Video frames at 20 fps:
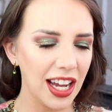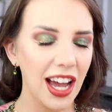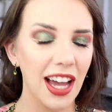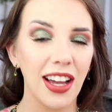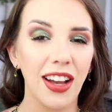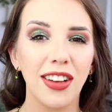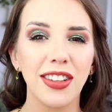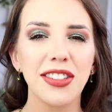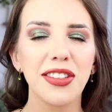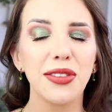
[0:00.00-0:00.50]
I
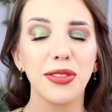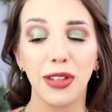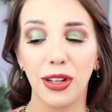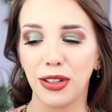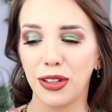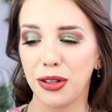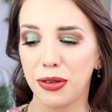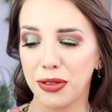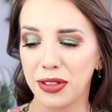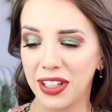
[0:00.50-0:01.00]
also
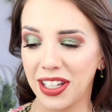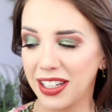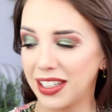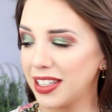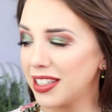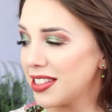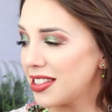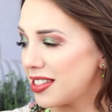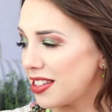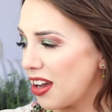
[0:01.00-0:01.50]
don't know where that
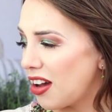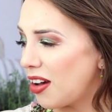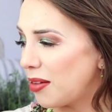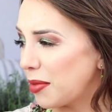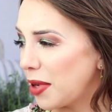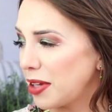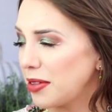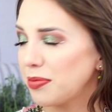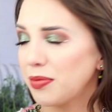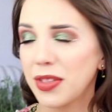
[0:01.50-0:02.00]
is. Y'all,
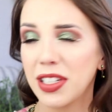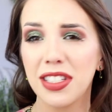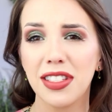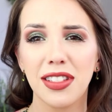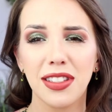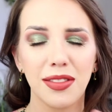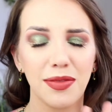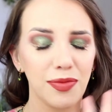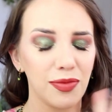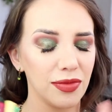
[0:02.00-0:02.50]
my, my
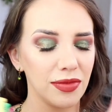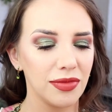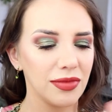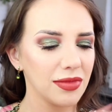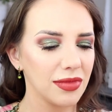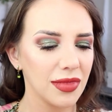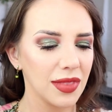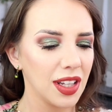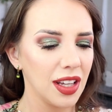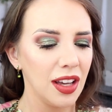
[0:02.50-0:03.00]

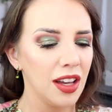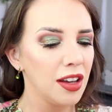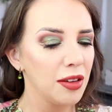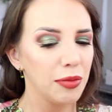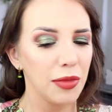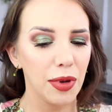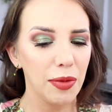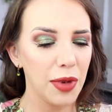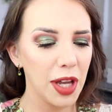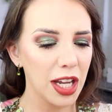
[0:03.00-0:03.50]

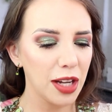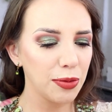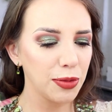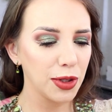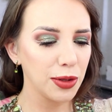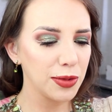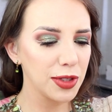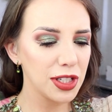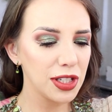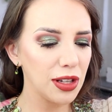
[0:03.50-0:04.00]
my makeup
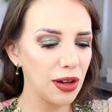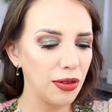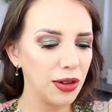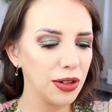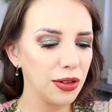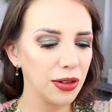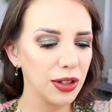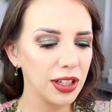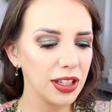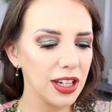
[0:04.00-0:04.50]
room is so
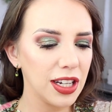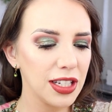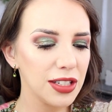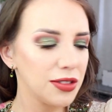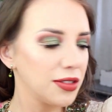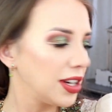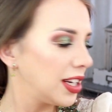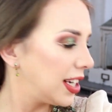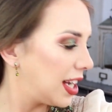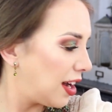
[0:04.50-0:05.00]

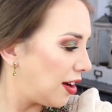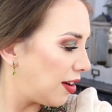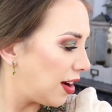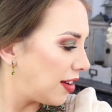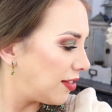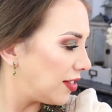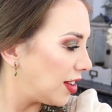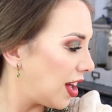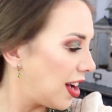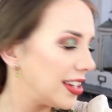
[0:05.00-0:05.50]
unorganized right now.
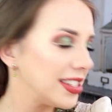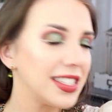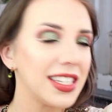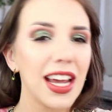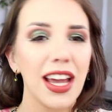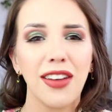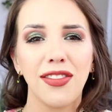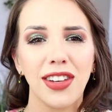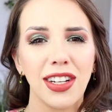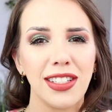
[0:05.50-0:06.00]
I've lost
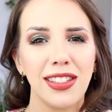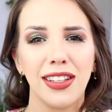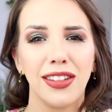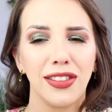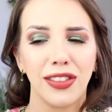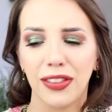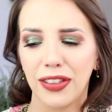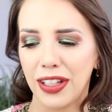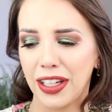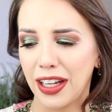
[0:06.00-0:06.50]
every
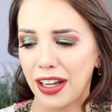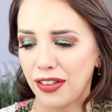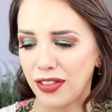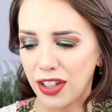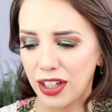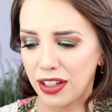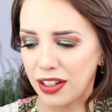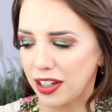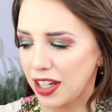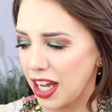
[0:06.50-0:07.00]
single thing
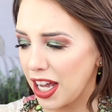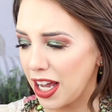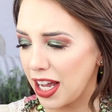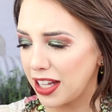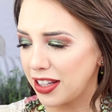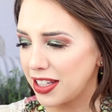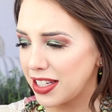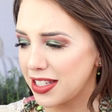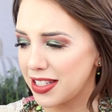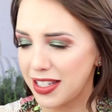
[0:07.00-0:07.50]
ever.
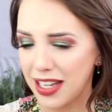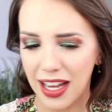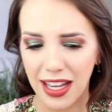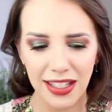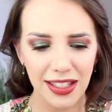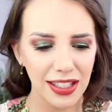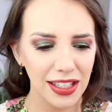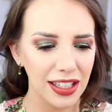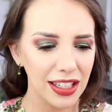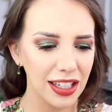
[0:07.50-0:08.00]
And this
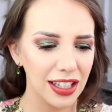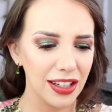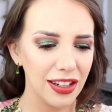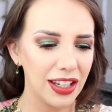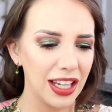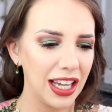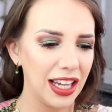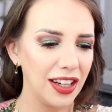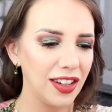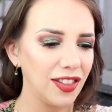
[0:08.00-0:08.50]
desk, you
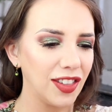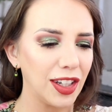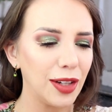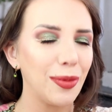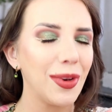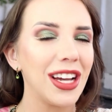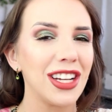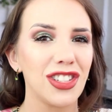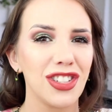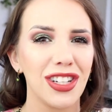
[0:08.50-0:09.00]
can't even
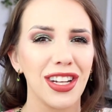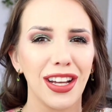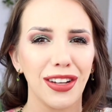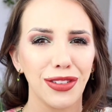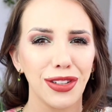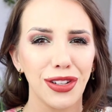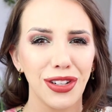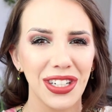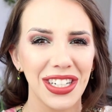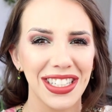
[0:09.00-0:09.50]
imagine how
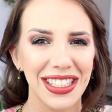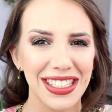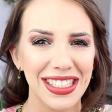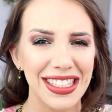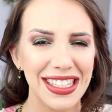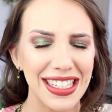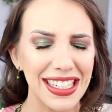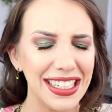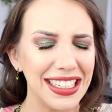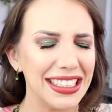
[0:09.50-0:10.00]
dirty this
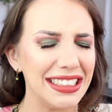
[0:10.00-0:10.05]
thing